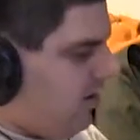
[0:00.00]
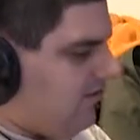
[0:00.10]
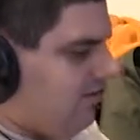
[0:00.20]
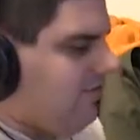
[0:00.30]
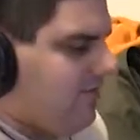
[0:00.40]
a
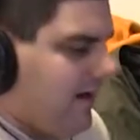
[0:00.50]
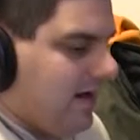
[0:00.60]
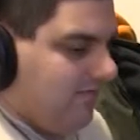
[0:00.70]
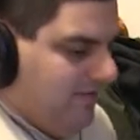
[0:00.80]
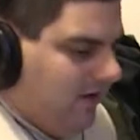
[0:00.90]
true
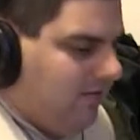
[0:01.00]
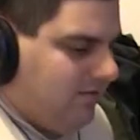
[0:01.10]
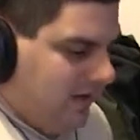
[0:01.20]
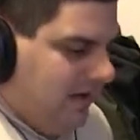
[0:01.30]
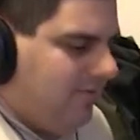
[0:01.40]
track and
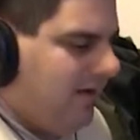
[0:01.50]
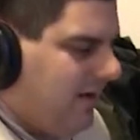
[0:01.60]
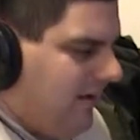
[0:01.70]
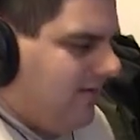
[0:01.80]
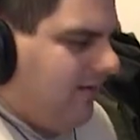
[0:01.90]
field team
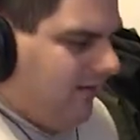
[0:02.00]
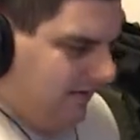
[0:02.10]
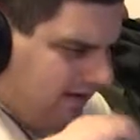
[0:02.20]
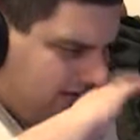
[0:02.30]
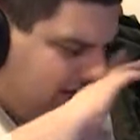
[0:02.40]
until
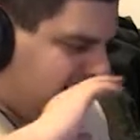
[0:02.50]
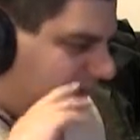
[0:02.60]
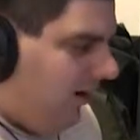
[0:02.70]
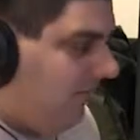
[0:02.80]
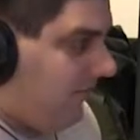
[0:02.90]
he
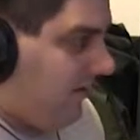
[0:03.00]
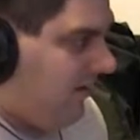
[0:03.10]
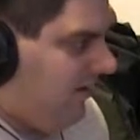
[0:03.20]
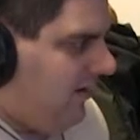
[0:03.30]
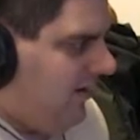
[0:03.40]
took over,